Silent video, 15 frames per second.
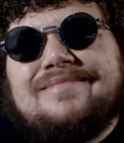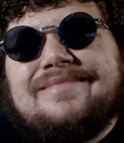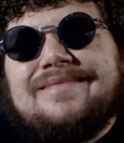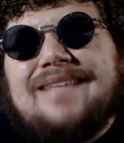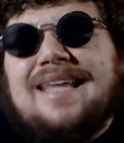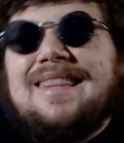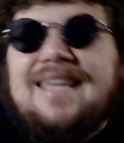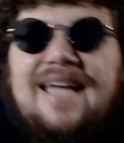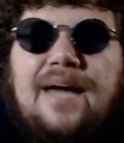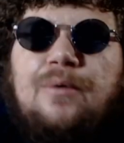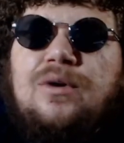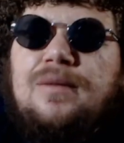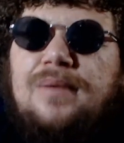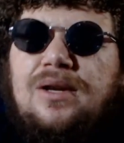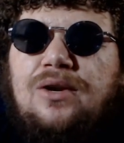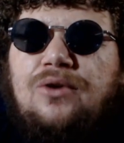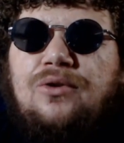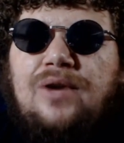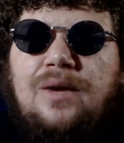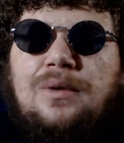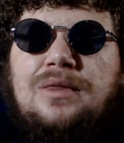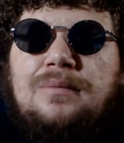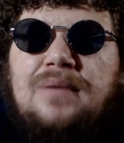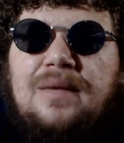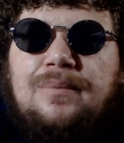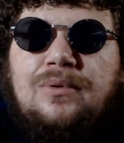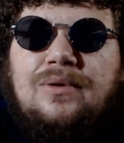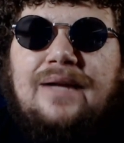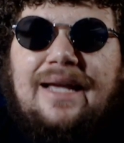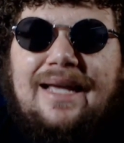I think I would have been agreeing with the
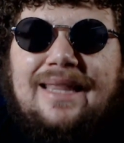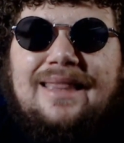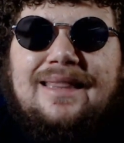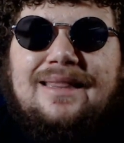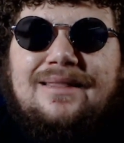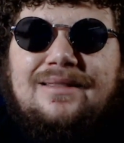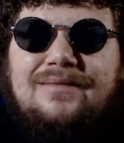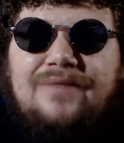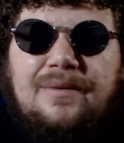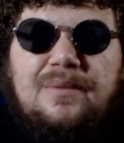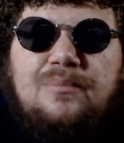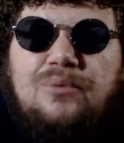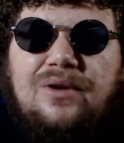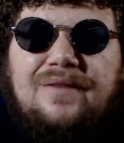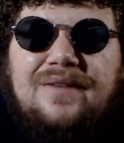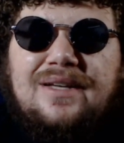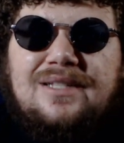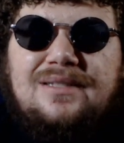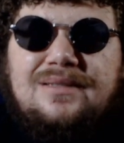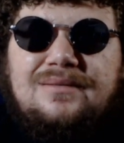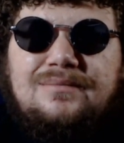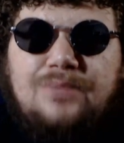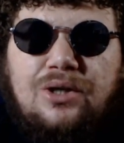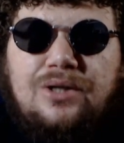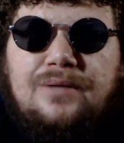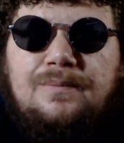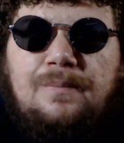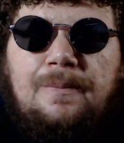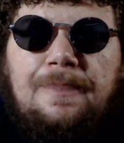people from the previous book.